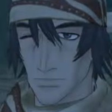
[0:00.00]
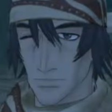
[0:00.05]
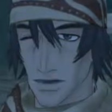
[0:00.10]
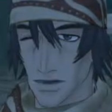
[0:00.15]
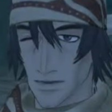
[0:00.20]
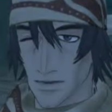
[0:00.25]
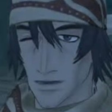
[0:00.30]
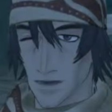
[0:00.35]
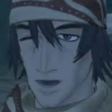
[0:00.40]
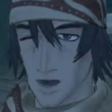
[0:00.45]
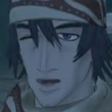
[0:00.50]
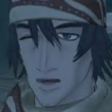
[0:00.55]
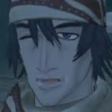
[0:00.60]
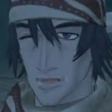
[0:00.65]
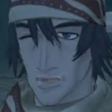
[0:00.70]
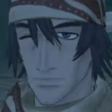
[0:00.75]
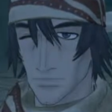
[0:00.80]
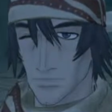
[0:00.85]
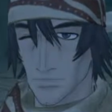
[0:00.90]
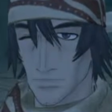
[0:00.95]
Righto.
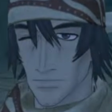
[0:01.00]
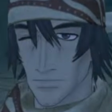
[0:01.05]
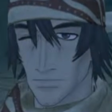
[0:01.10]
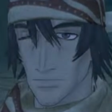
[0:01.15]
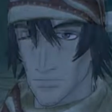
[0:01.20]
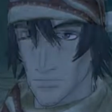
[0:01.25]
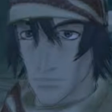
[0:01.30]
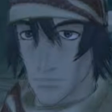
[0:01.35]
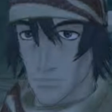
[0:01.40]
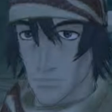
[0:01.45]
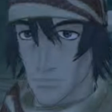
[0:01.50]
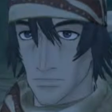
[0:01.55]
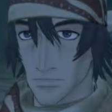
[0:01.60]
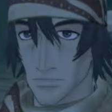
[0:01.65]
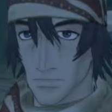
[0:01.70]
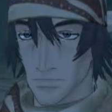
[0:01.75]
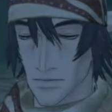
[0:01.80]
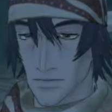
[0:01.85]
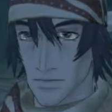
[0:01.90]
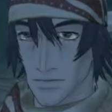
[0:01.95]

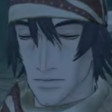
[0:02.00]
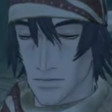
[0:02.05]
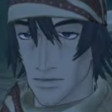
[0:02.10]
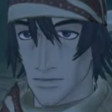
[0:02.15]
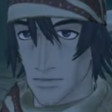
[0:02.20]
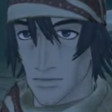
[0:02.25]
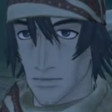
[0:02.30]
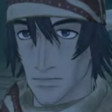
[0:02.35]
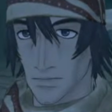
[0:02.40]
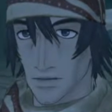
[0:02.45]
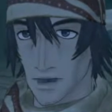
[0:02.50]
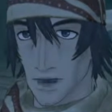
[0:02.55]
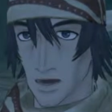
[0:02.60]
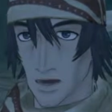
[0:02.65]
But for now, it's